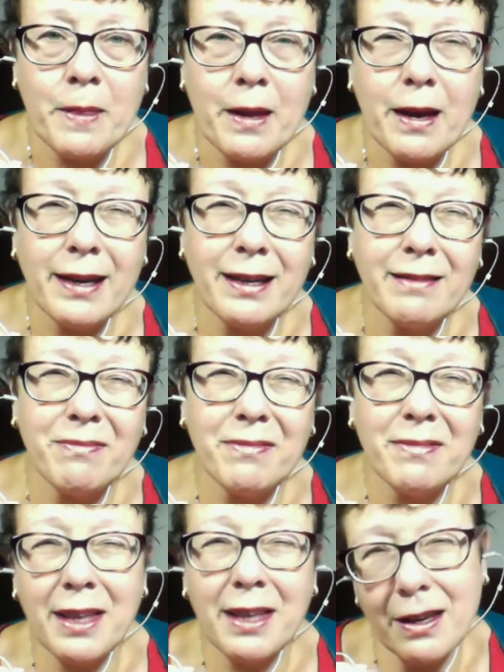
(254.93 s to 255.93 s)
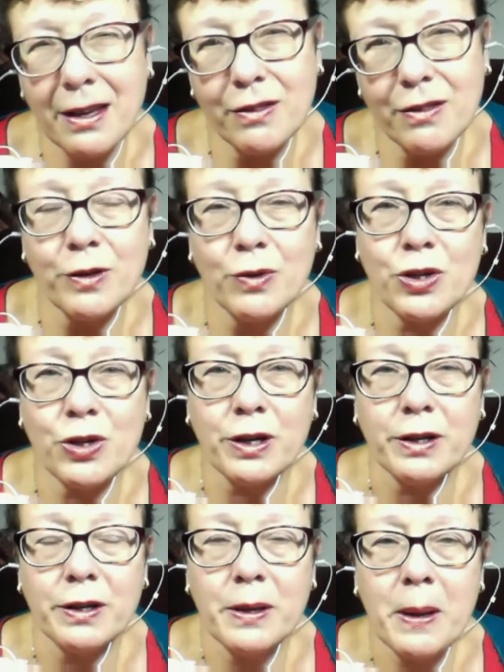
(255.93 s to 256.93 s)
I could think of the
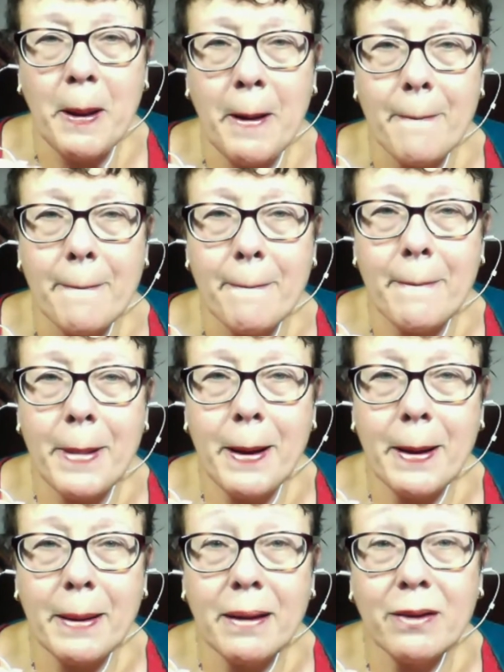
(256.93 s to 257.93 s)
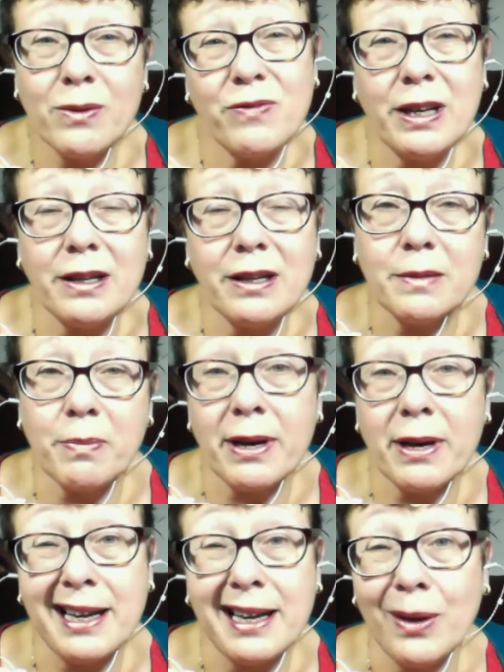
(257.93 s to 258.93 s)
future, but I was feeling
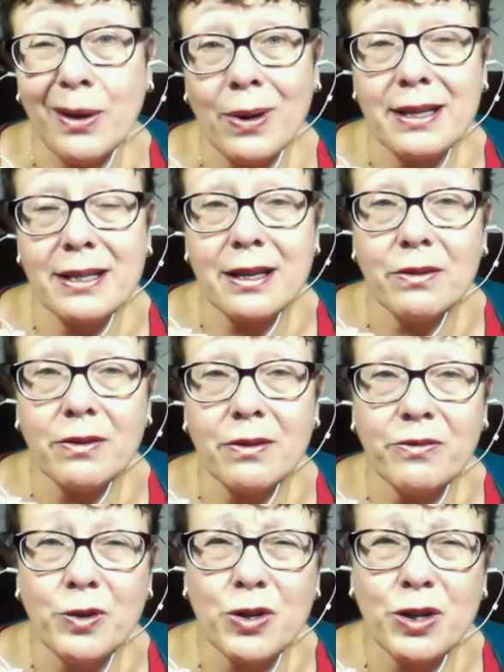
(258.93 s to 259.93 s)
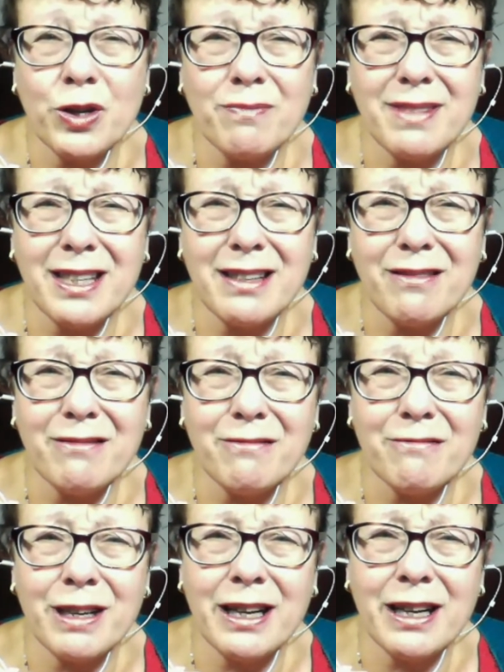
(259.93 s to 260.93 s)
depressed anyway, so the future didn't
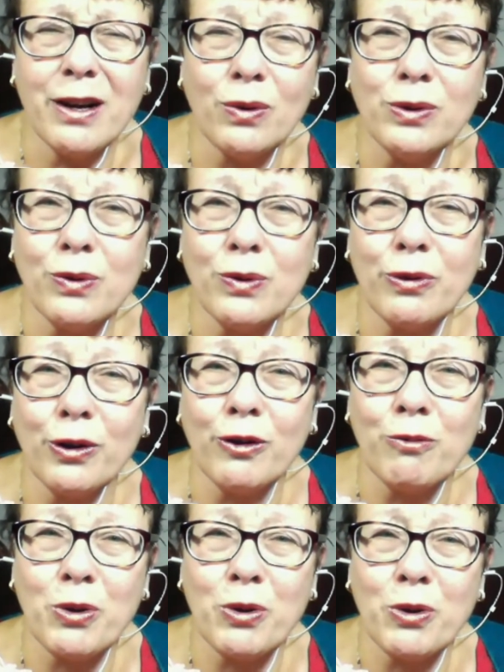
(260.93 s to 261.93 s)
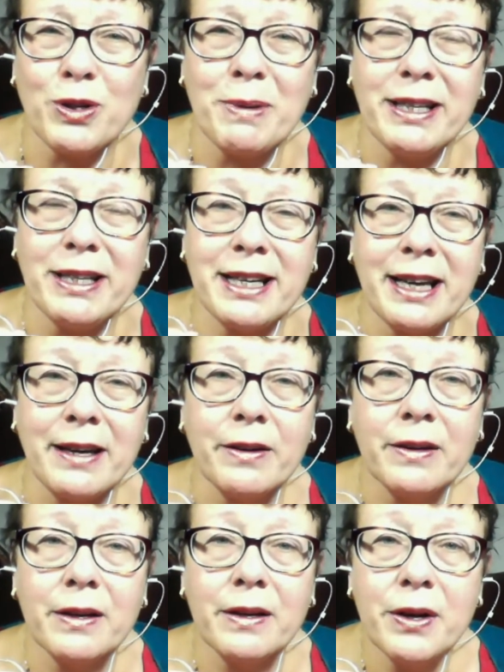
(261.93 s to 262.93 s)
really hold an awful lot of possibility.
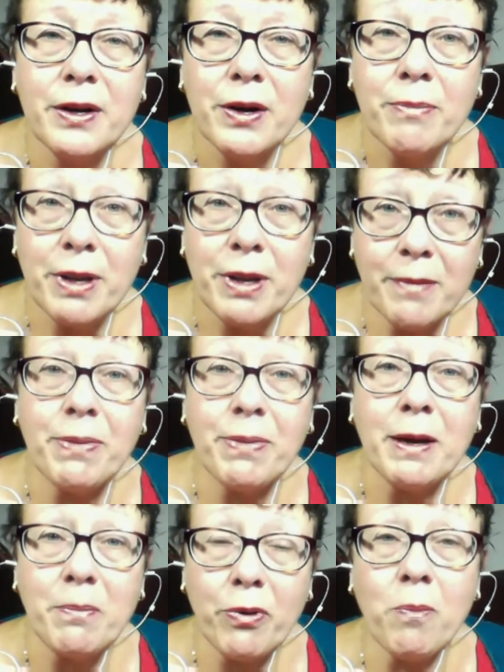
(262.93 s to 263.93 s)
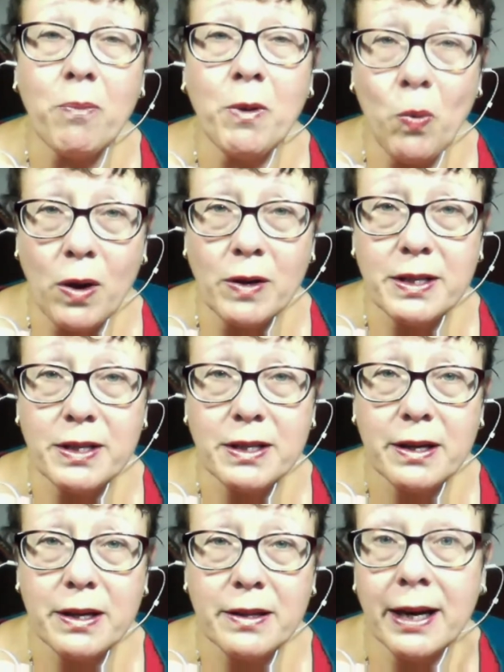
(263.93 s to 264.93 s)
But the big problem was
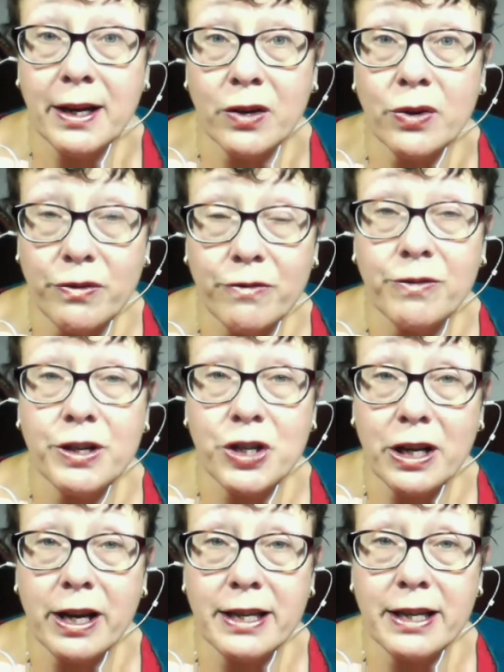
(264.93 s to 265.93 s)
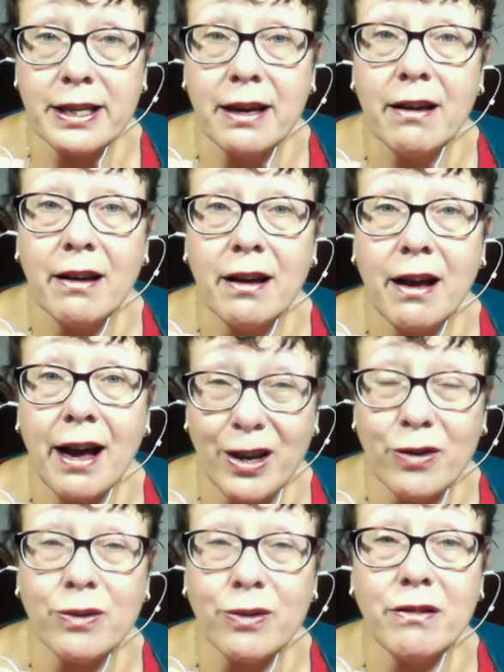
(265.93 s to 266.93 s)
that I couldn't visualize. I
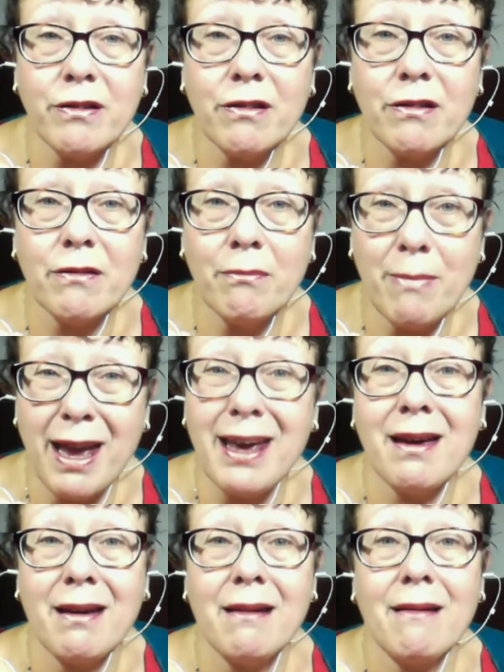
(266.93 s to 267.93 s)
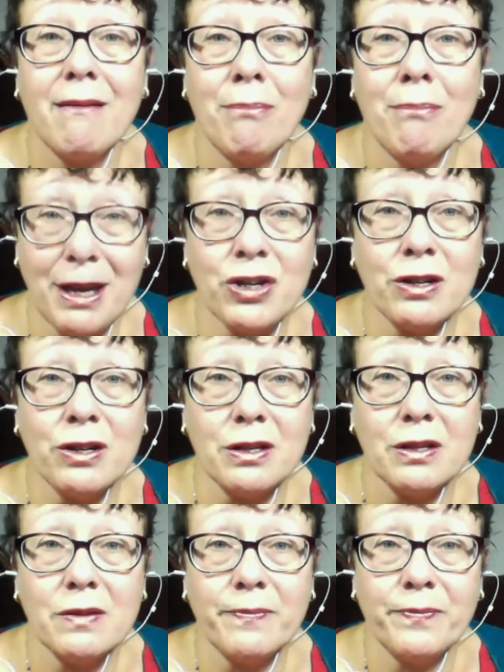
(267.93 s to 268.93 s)
couldn't make
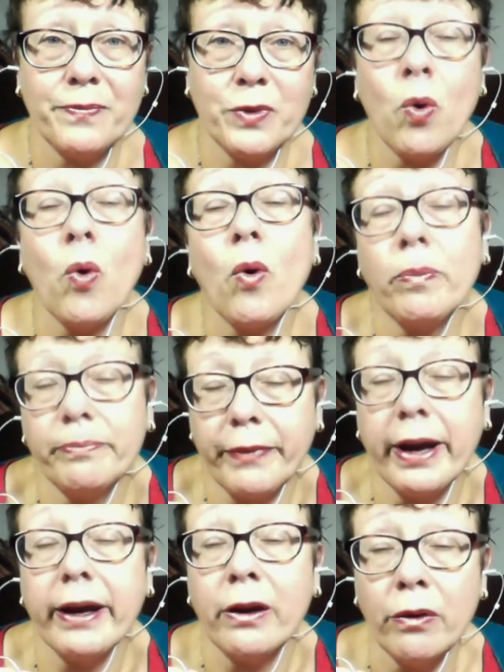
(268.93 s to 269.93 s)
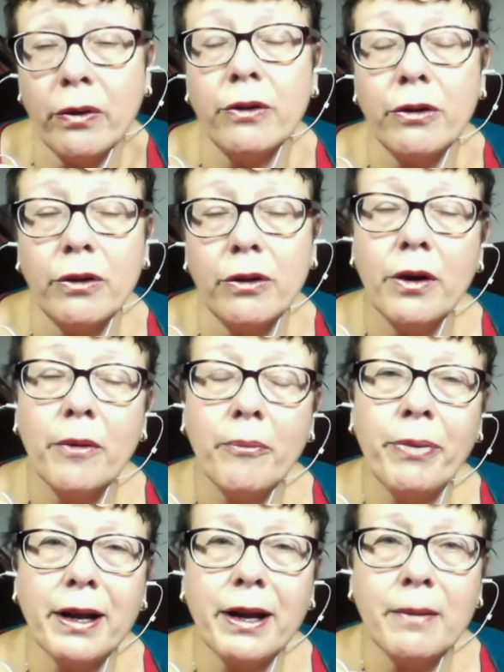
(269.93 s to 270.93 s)
pictures. Or I could,
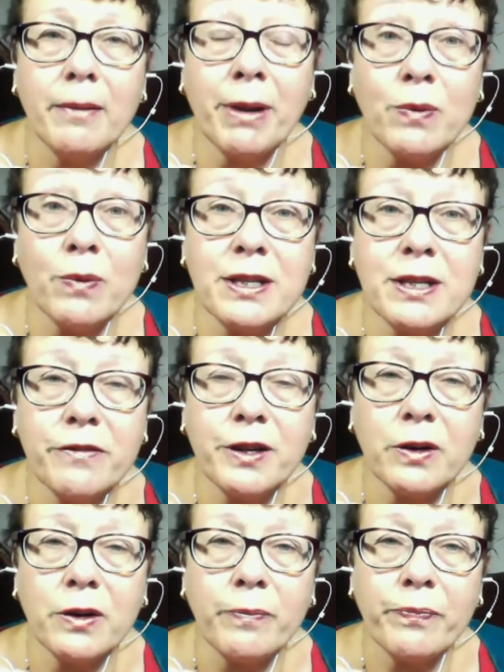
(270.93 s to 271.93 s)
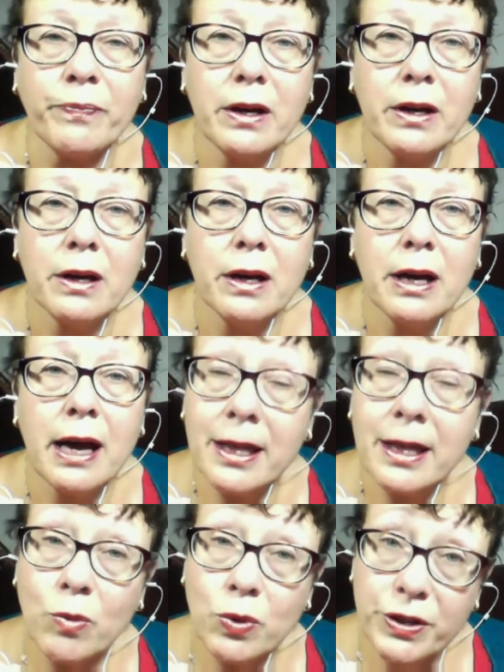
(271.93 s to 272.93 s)
but it was difficult. And
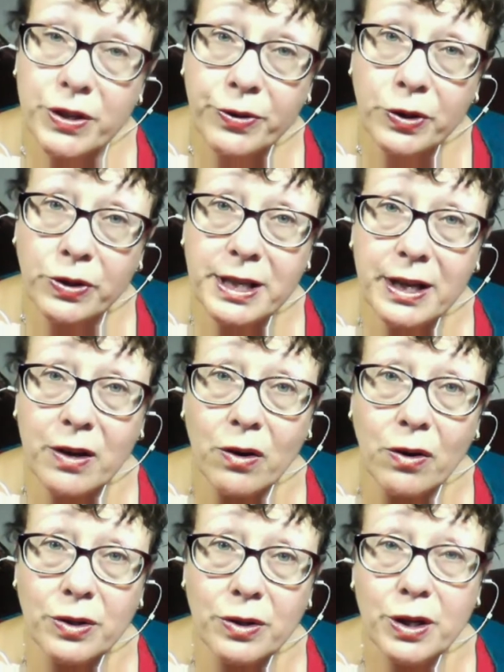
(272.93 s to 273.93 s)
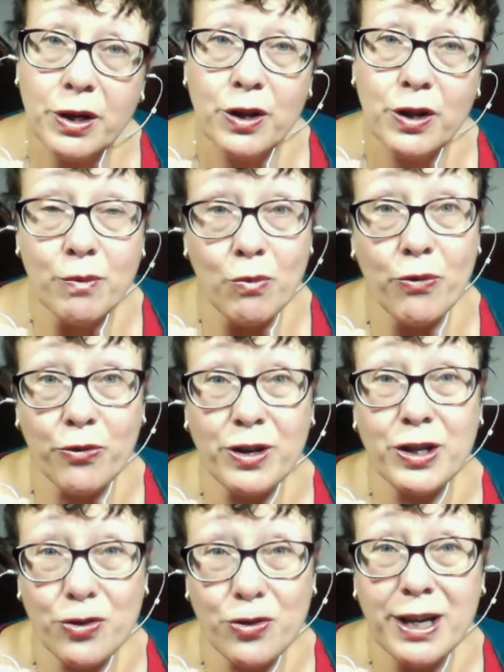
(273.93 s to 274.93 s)
the more difficult it got, the more
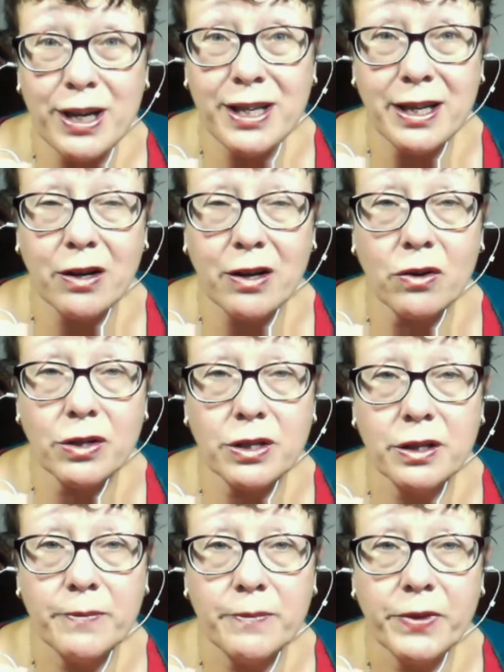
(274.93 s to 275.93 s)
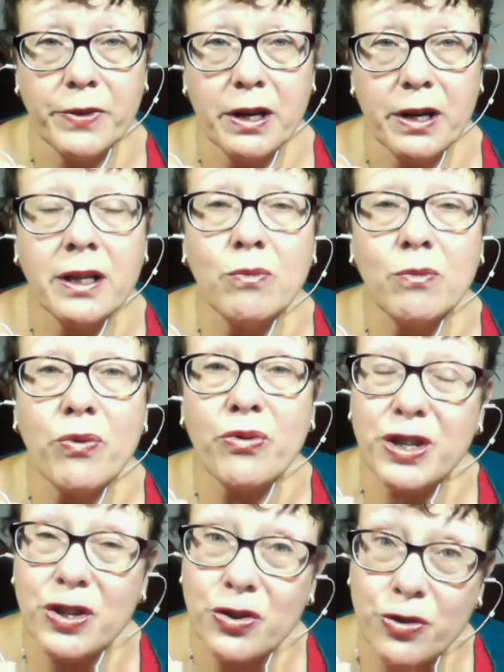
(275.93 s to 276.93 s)
frustrated I got. And the more
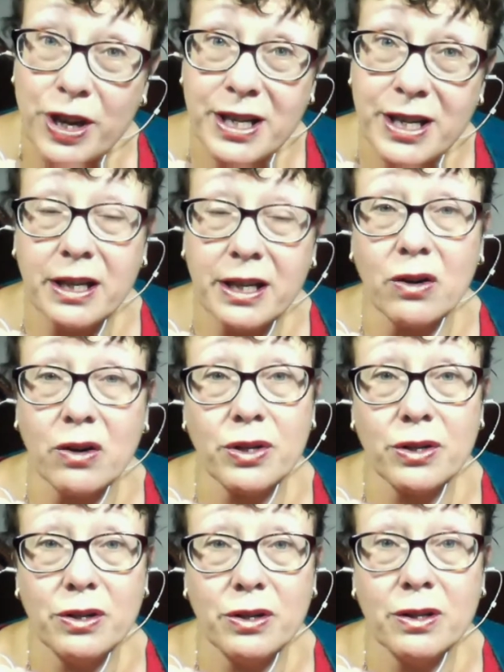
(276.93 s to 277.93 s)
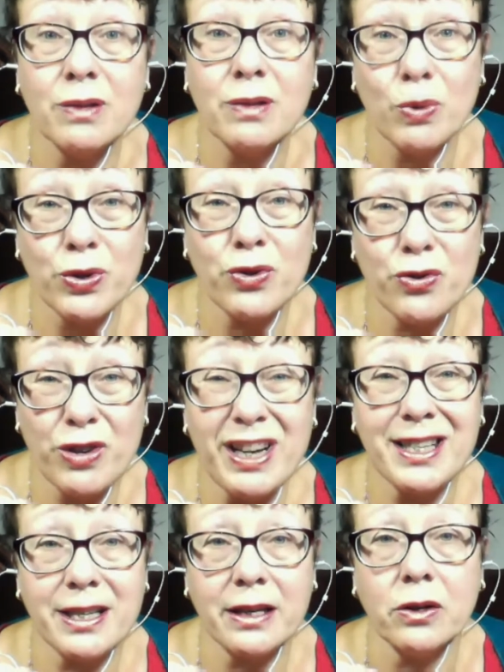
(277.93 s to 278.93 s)
frustrated I got, the more
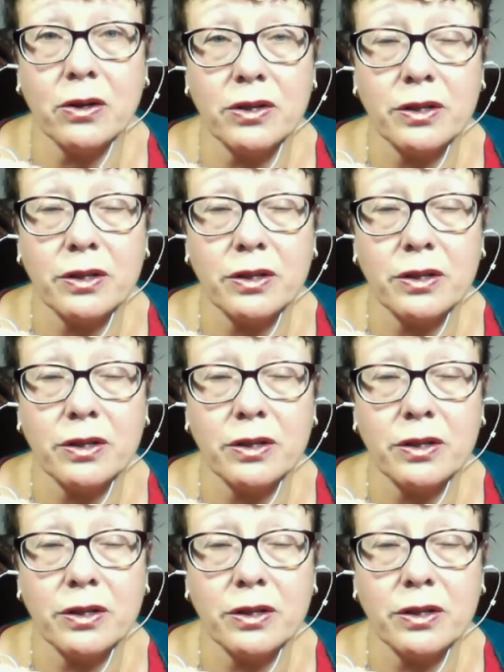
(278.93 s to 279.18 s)
stressed I got.